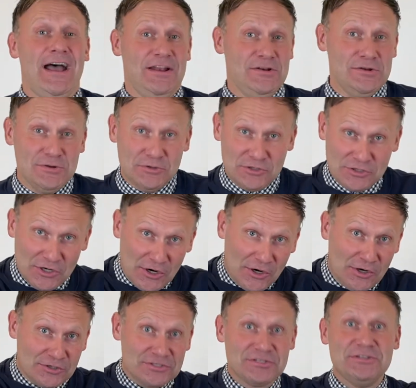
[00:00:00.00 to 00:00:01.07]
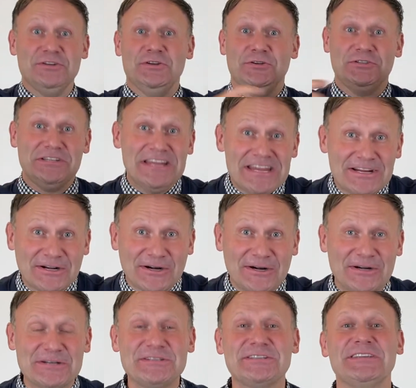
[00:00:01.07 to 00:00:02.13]
new shirts, new
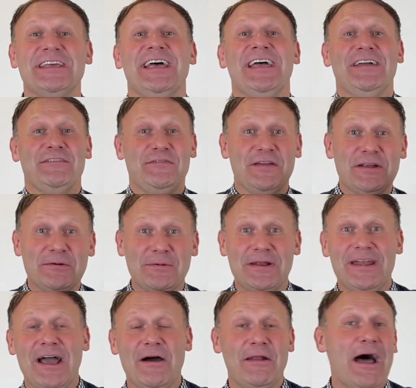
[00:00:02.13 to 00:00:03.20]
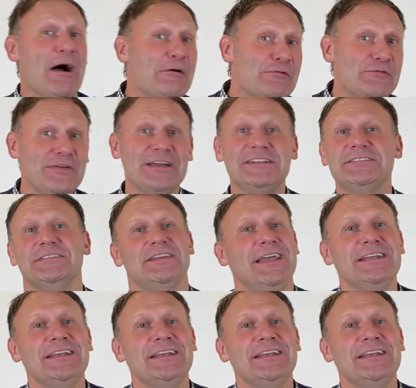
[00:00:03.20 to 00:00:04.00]
sneakers, figuring out outfits.